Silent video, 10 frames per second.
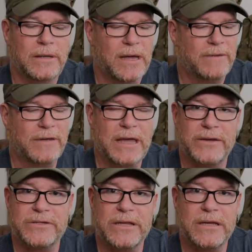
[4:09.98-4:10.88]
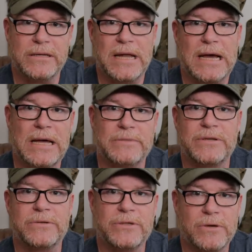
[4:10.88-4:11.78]
Afghanistan, I'm
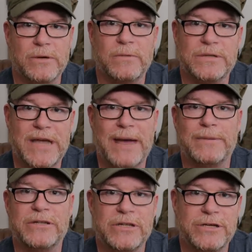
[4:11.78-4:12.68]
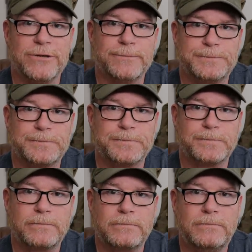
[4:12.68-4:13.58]
so sorry what's happened to you.
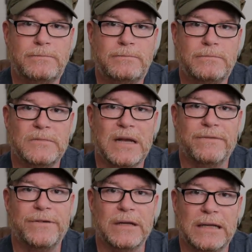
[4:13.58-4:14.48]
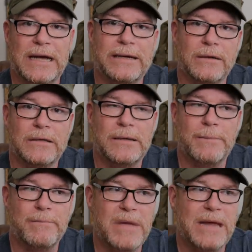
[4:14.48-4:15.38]
I felt like
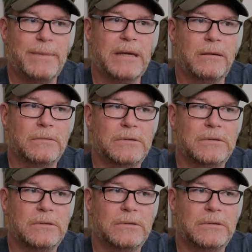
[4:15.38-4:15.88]
maybe